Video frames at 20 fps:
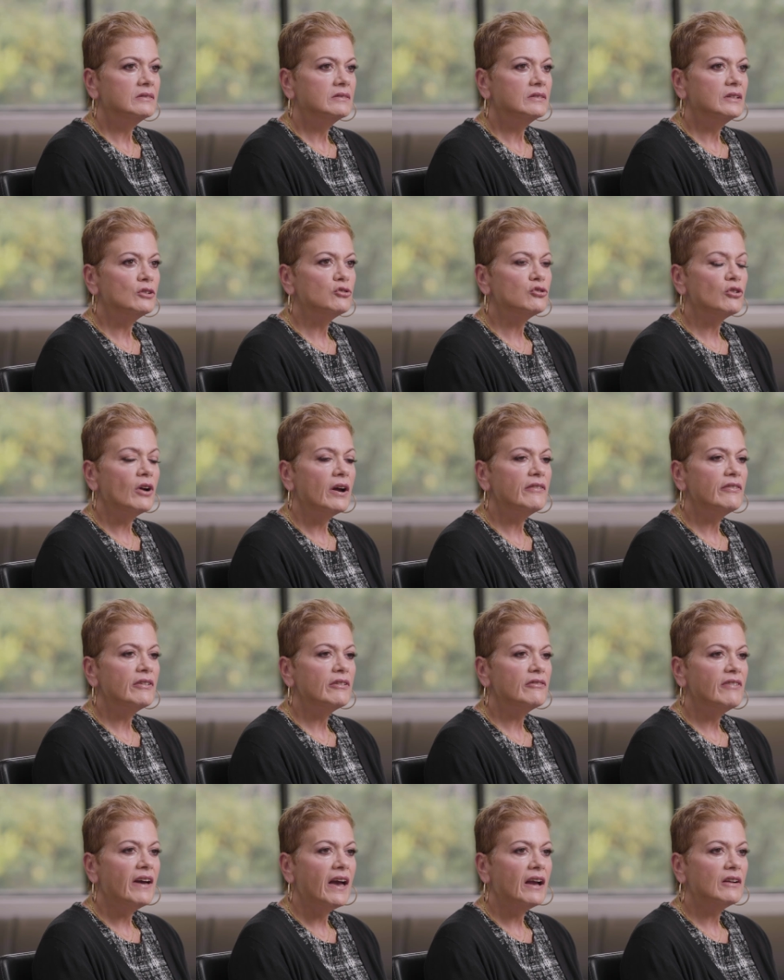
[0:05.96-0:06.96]
The
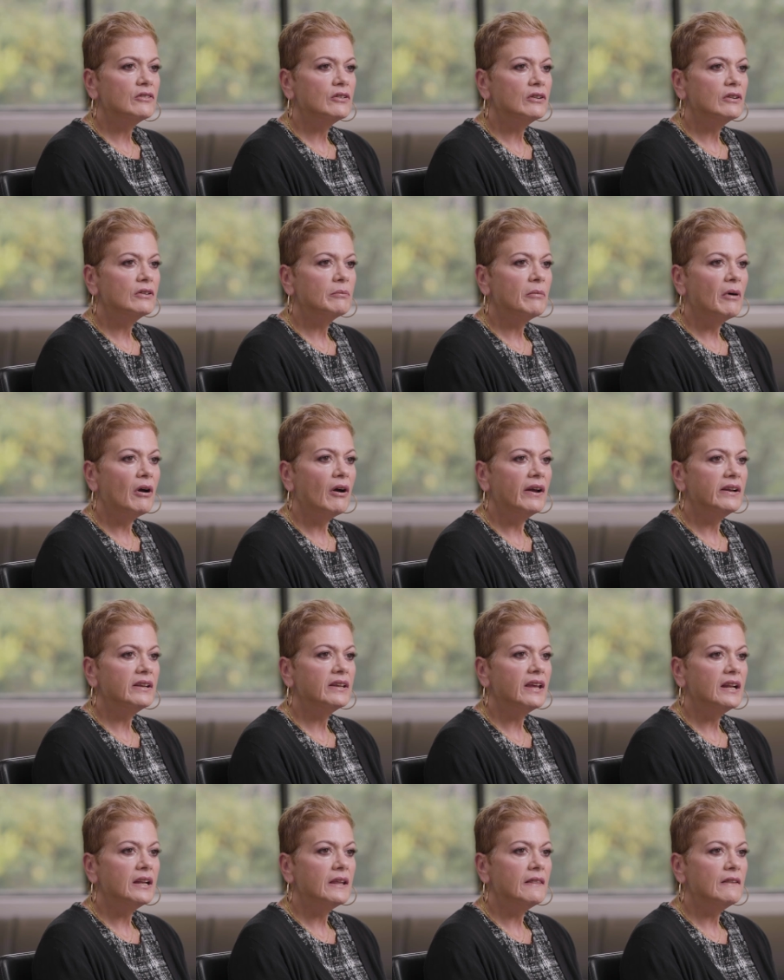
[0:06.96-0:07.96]
driving factor behind
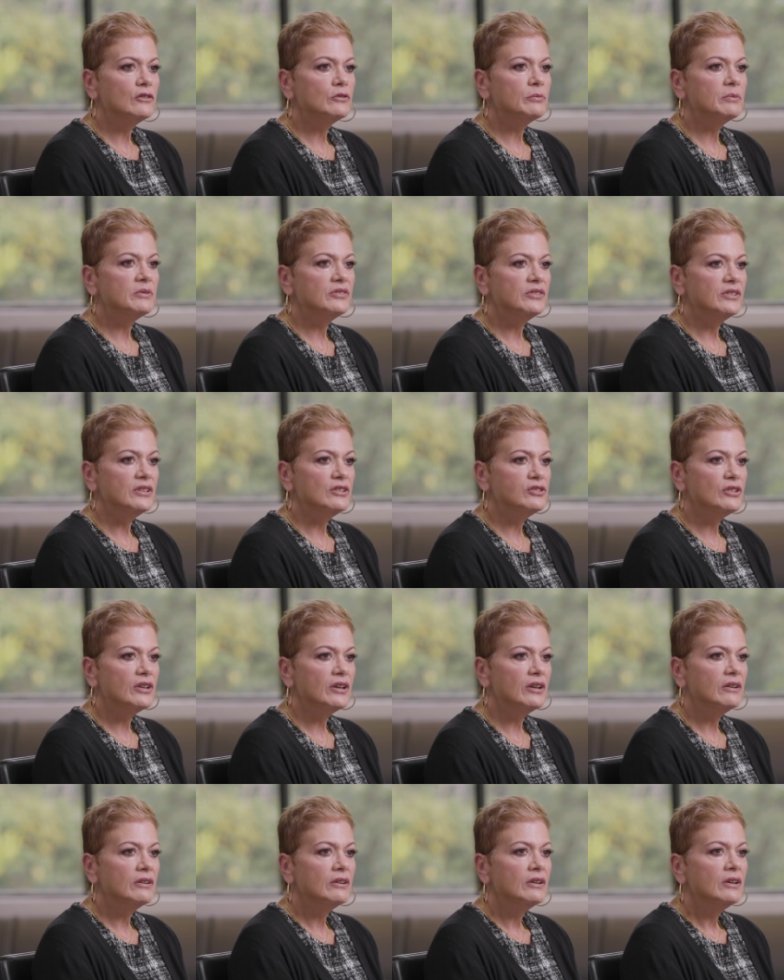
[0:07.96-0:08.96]
getting this
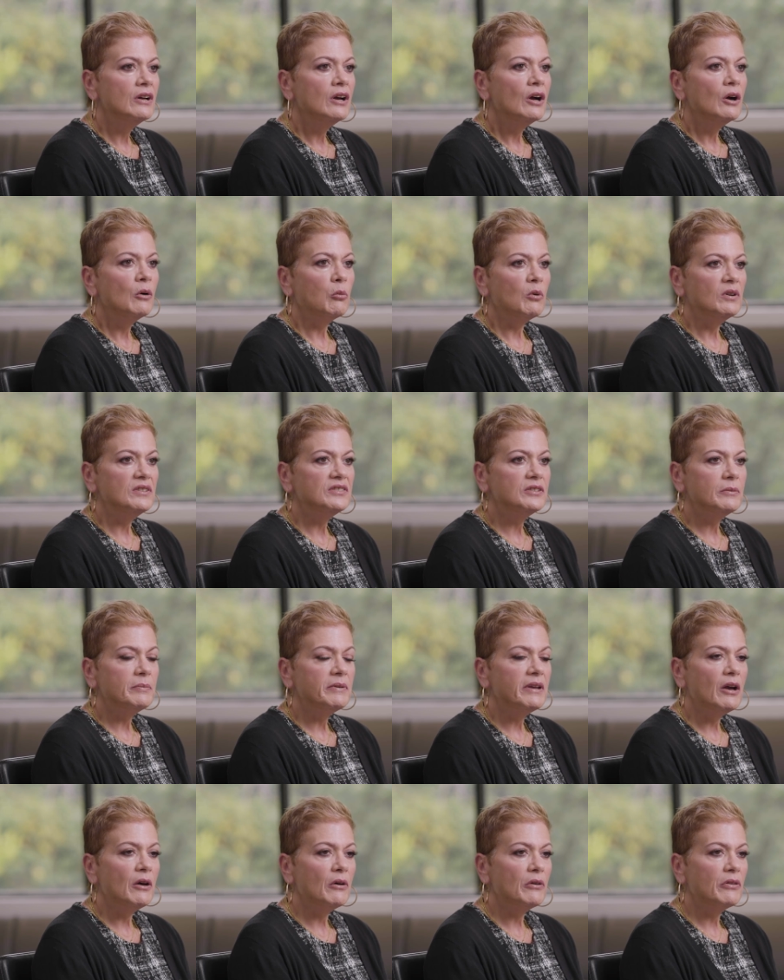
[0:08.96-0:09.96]
procedure was to be
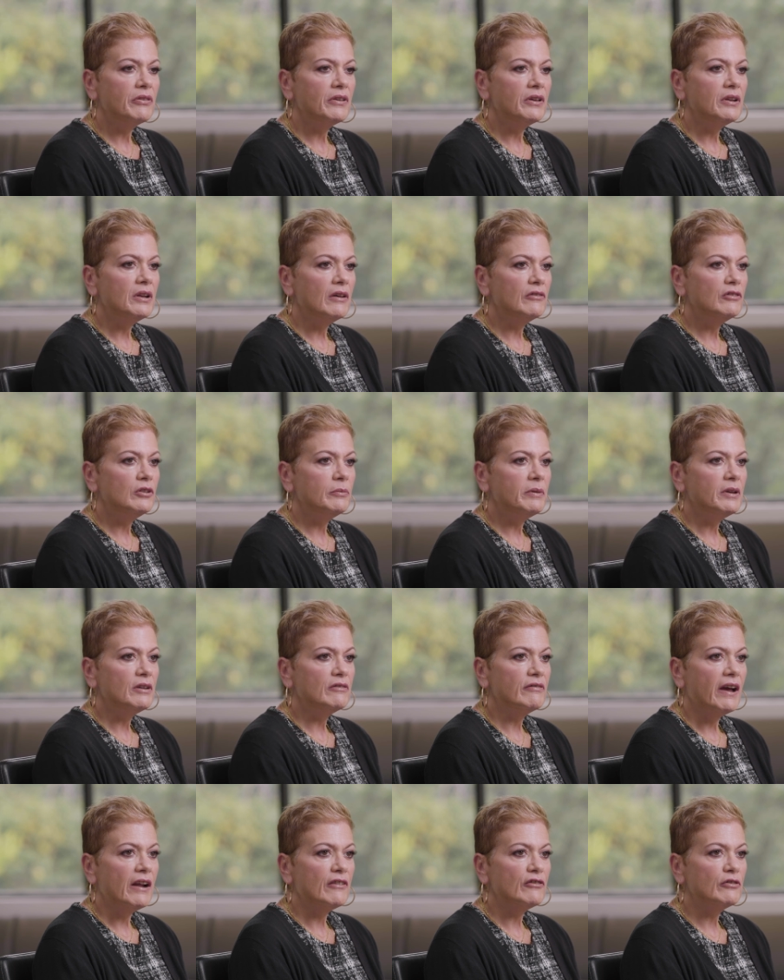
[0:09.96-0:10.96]
healthy enough to be
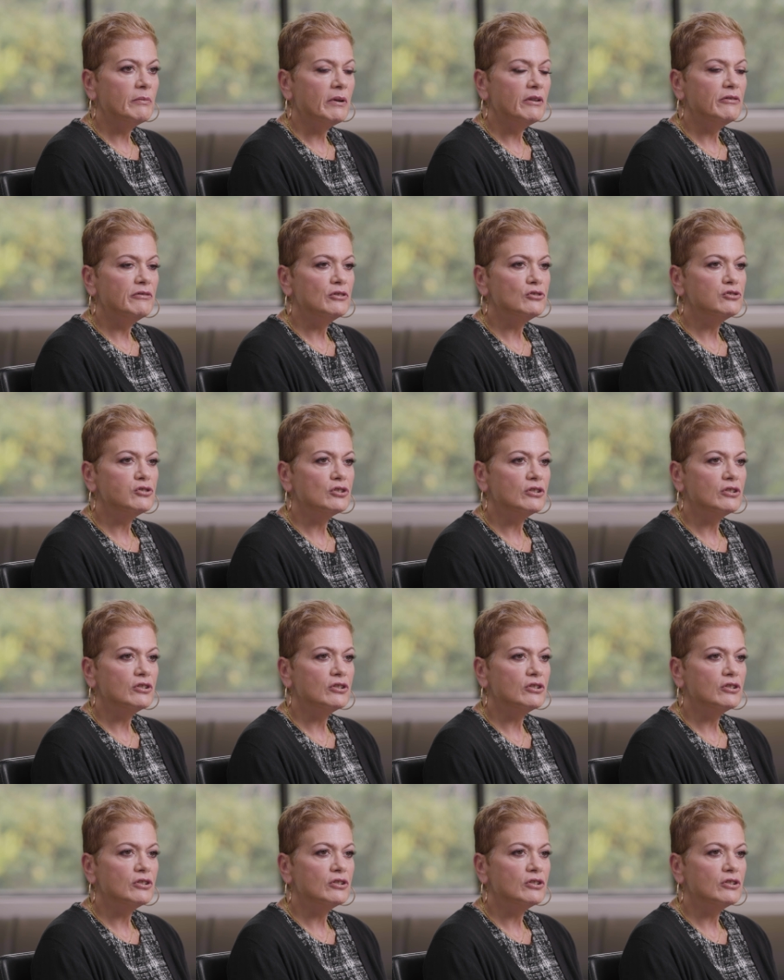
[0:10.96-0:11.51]
around for my future